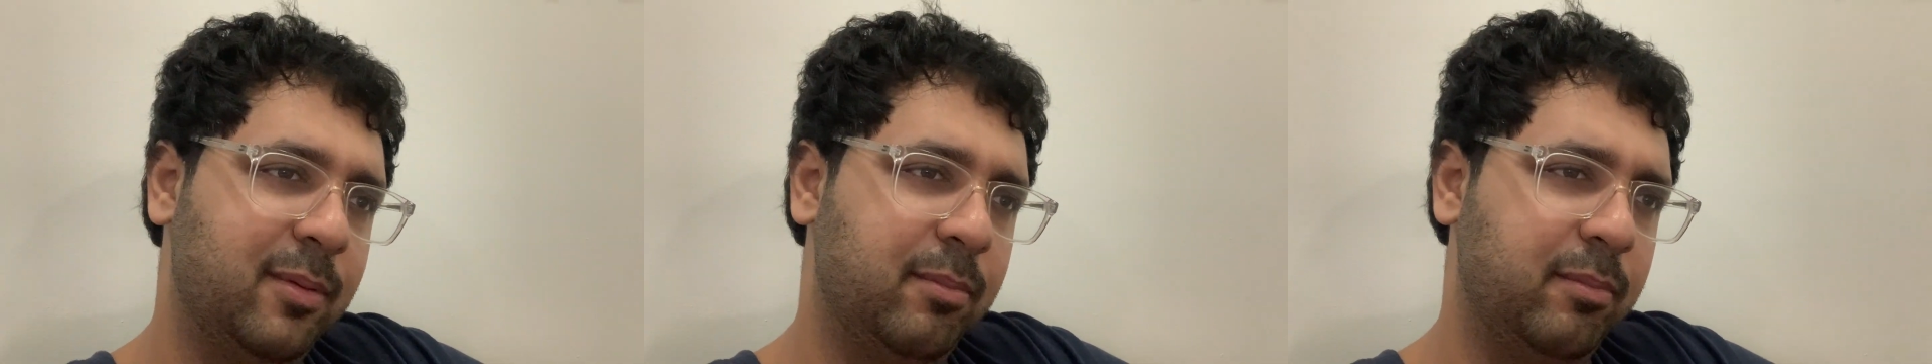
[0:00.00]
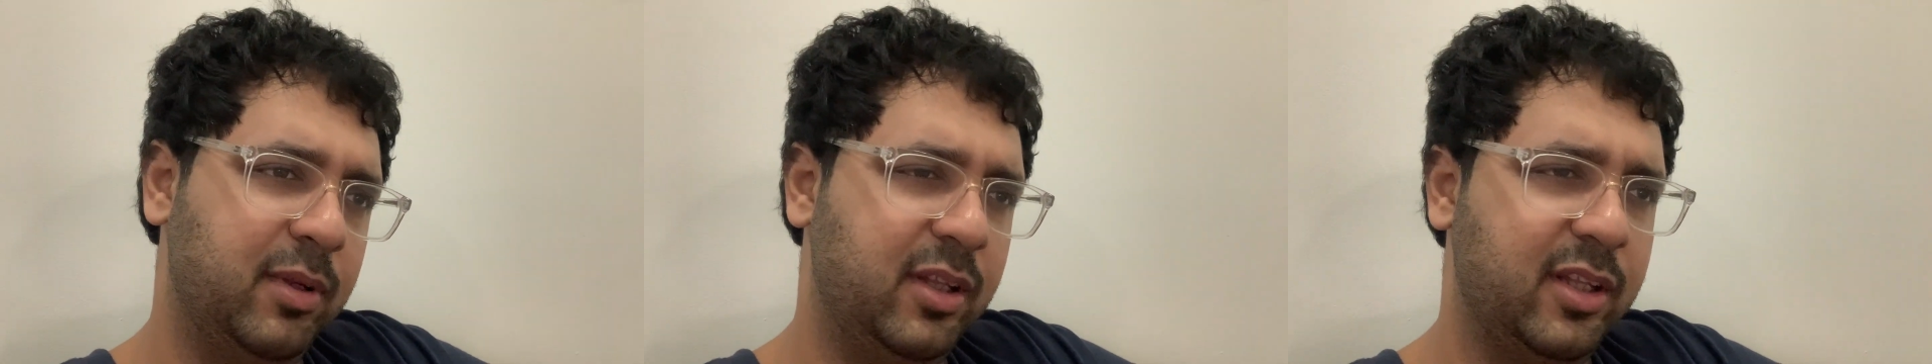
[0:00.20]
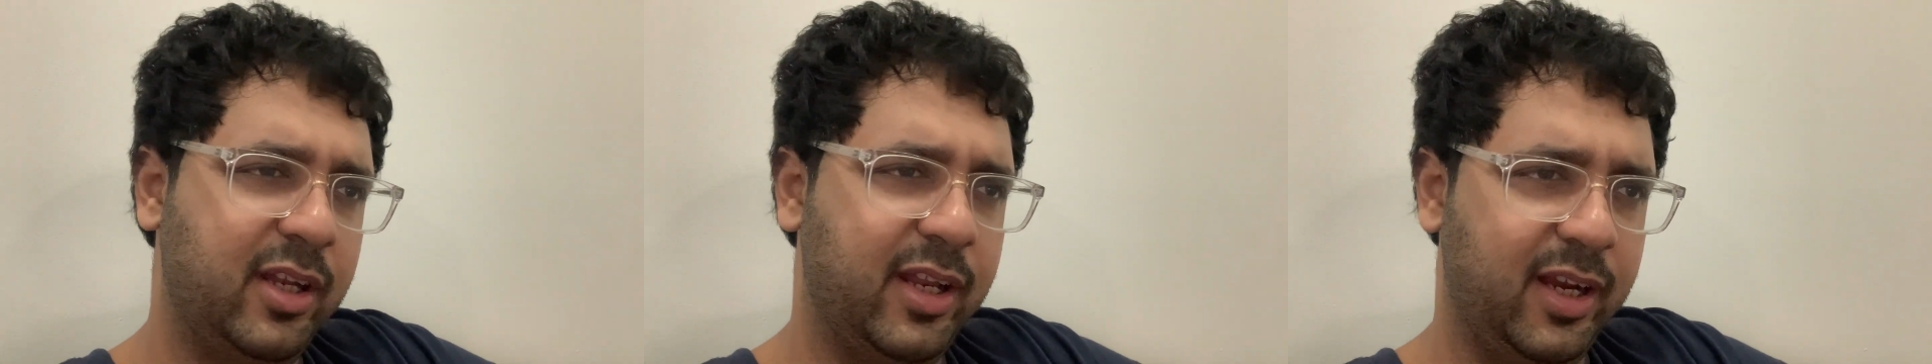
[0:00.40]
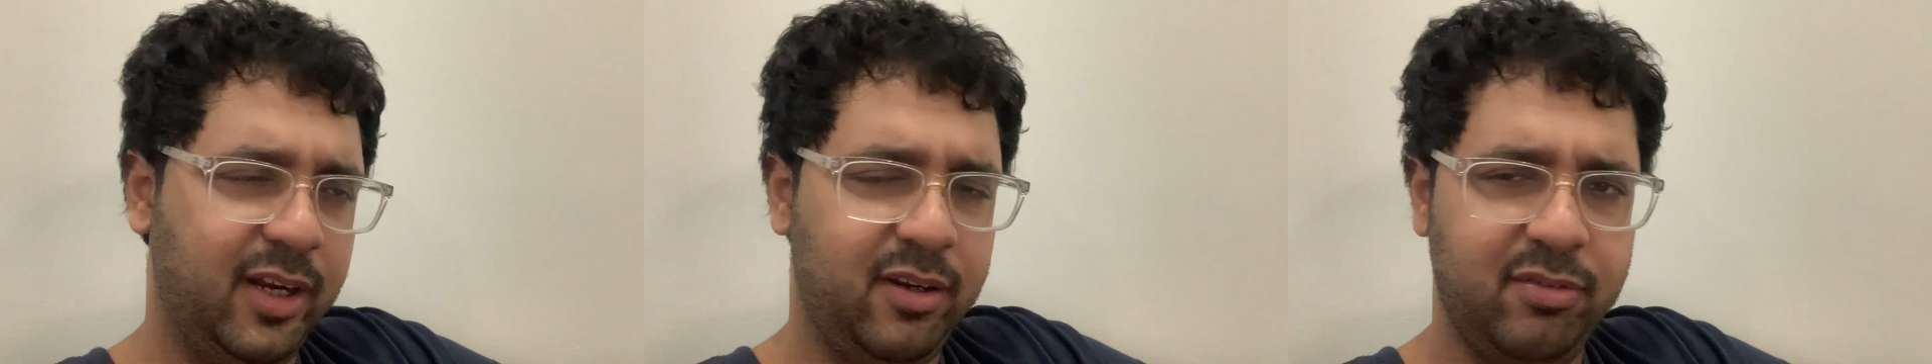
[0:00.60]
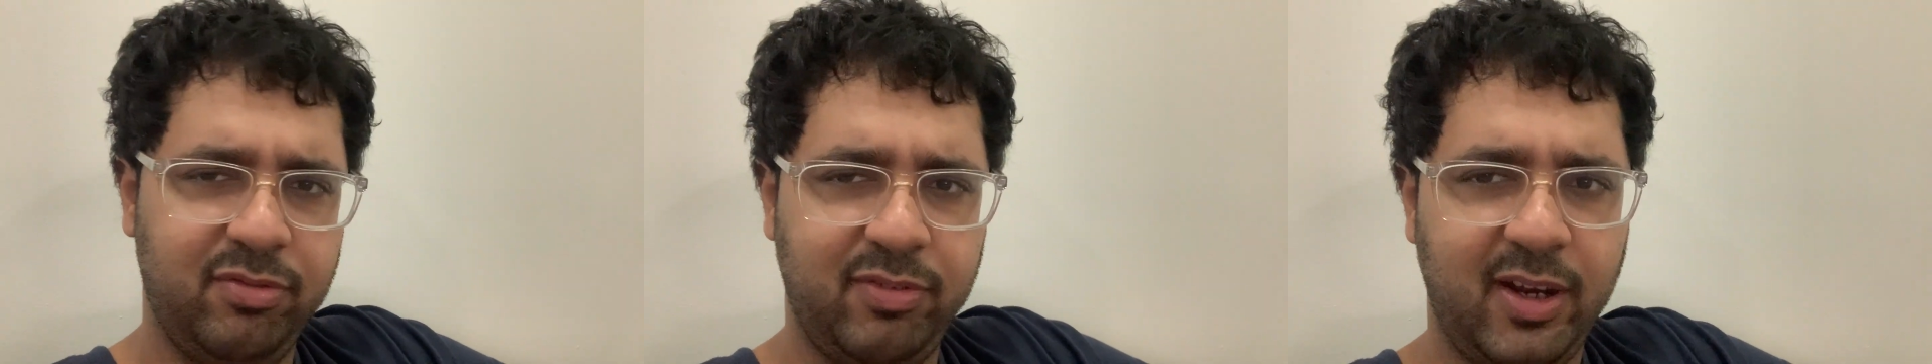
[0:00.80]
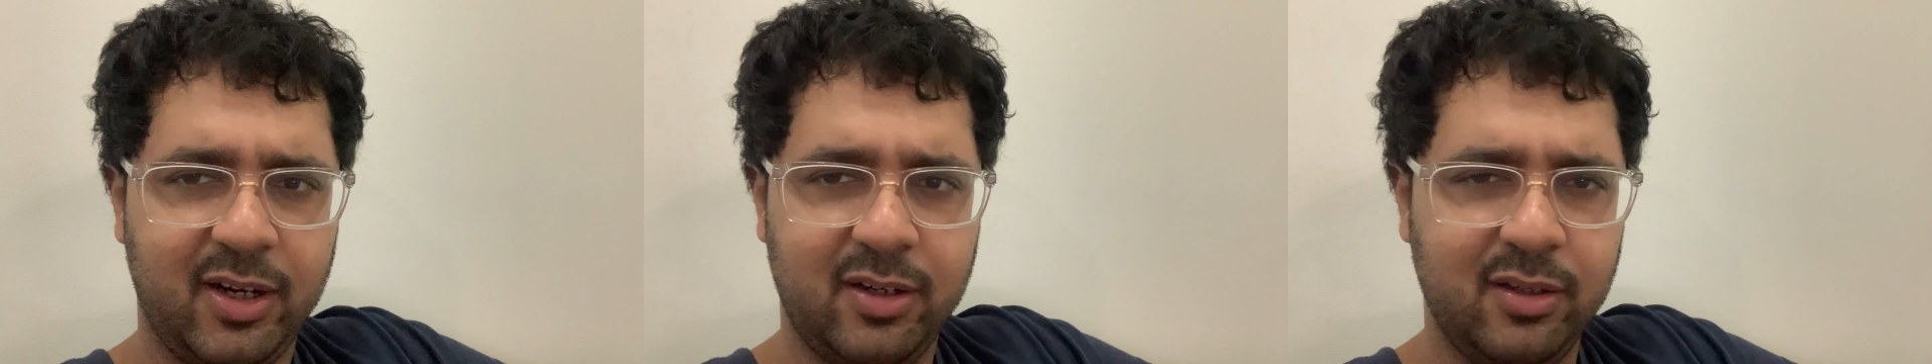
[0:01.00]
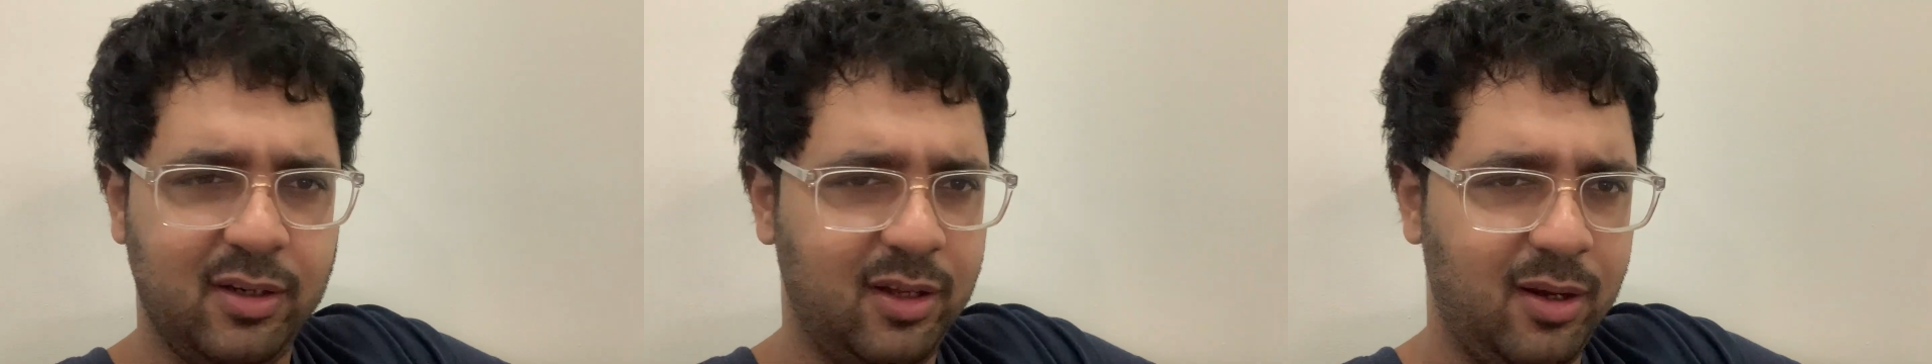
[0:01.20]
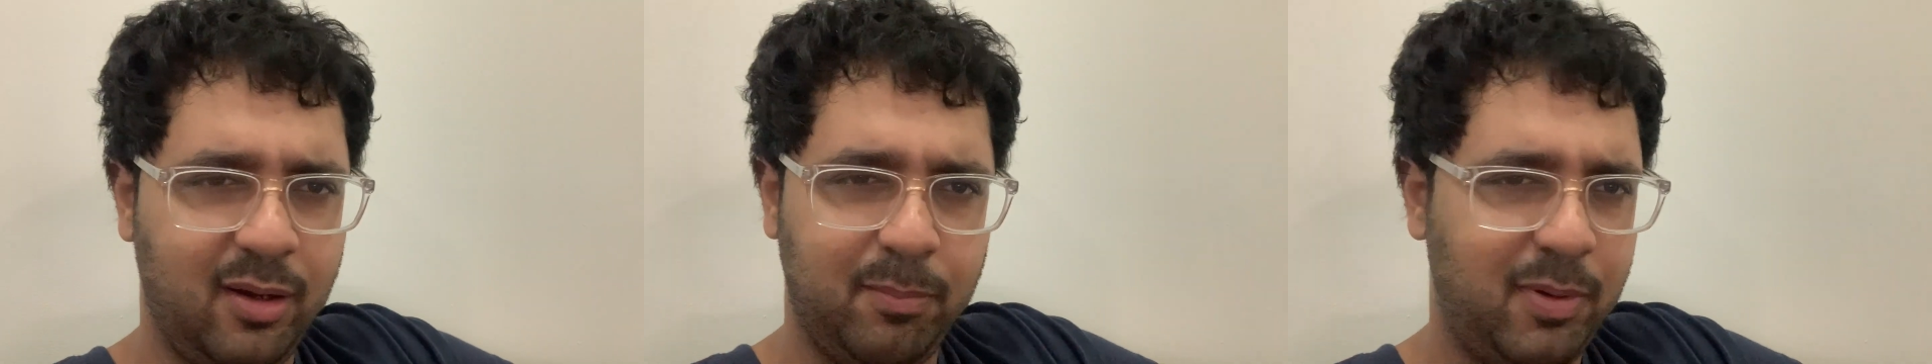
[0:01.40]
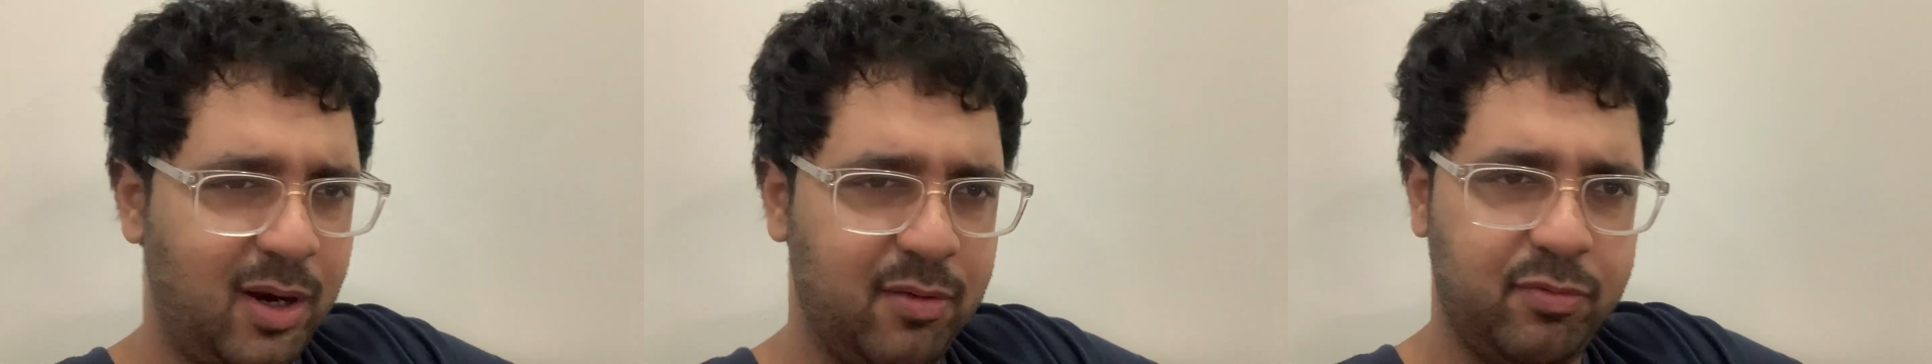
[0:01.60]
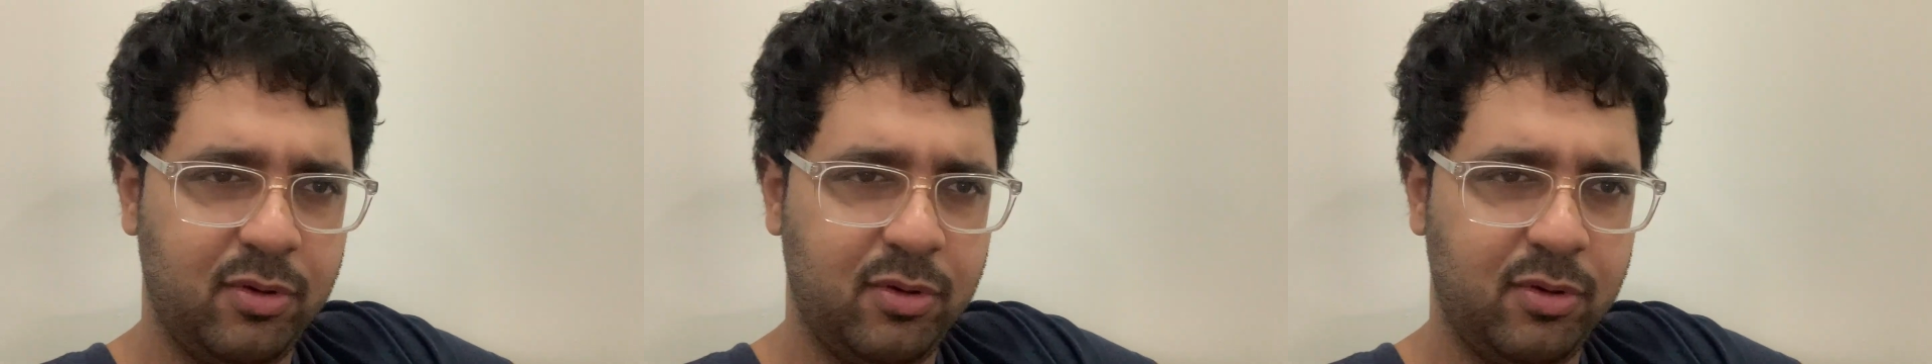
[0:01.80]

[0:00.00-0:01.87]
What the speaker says: been the negative factor. Apart